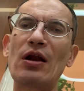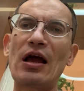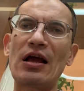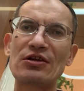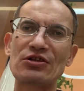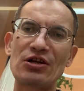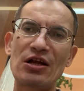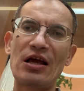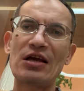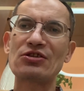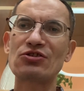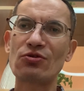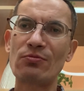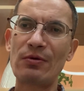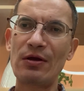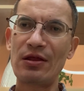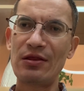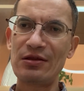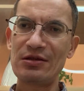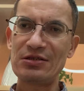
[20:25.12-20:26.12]
actually has to
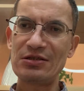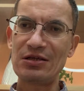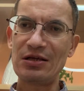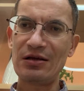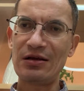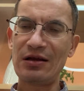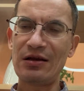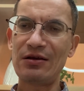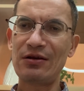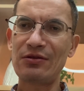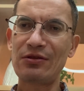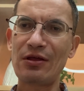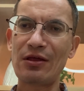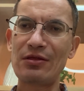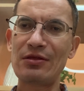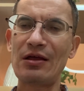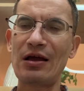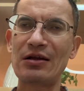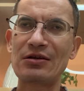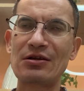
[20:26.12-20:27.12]
be in the scene, and I
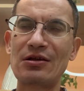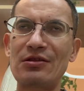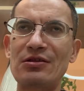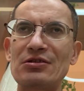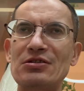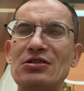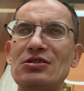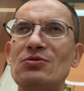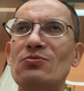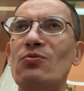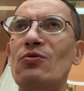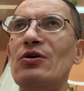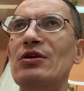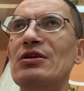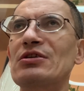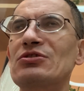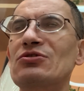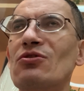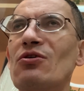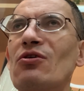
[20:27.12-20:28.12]
think that this is what
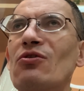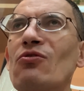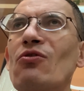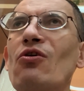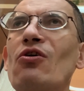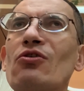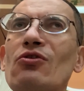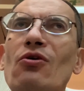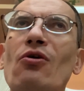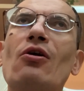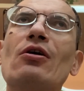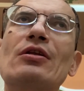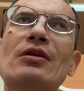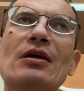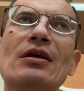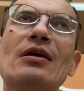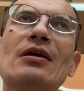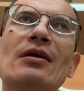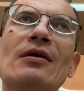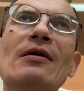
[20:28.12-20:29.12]
is going on
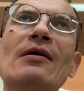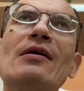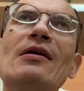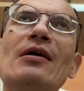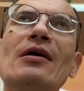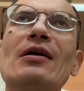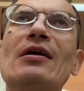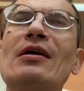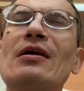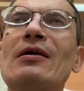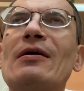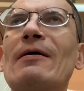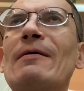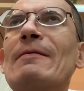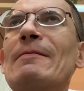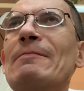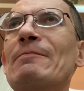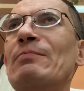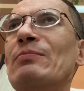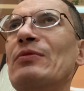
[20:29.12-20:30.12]

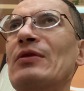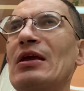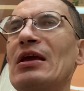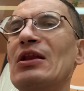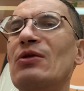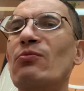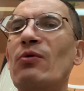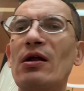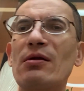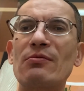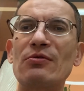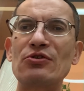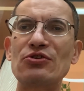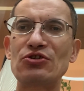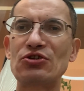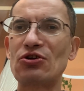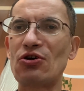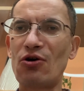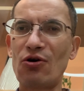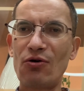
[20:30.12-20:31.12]
in a one-man
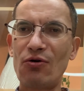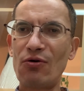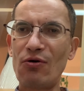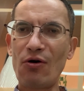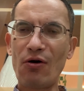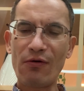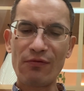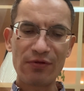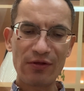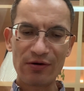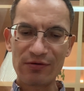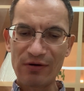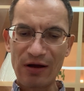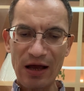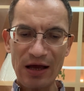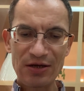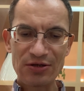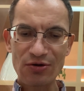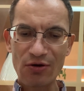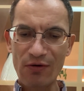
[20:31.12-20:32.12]
show of the
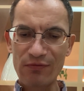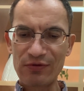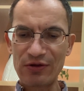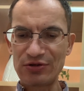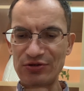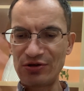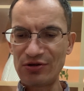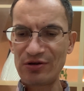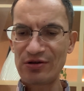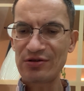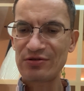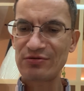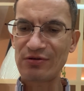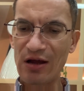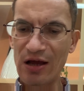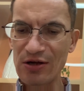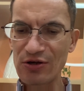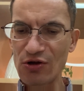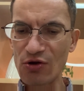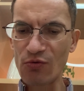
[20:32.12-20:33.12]
writer, of the genius
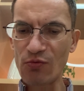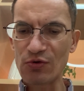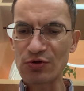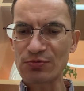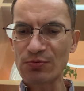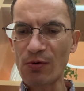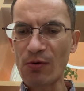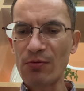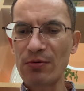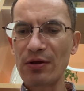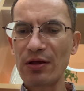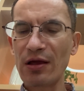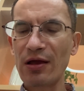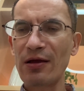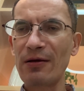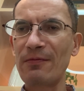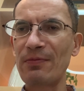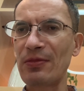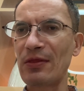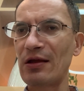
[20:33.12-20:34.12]
writer, who was
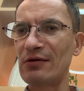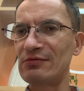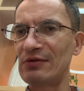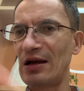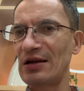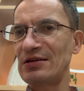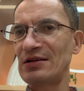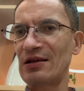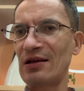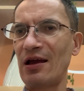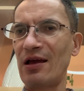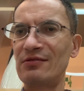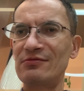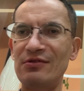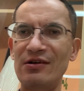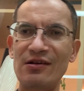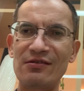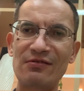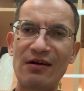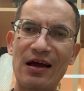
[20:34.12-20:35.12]
probably writing and
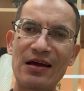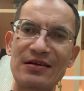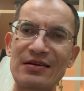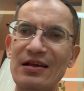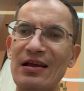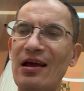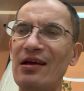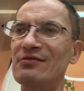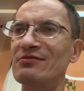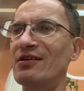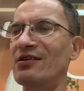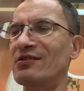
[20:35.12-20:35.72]
rewriting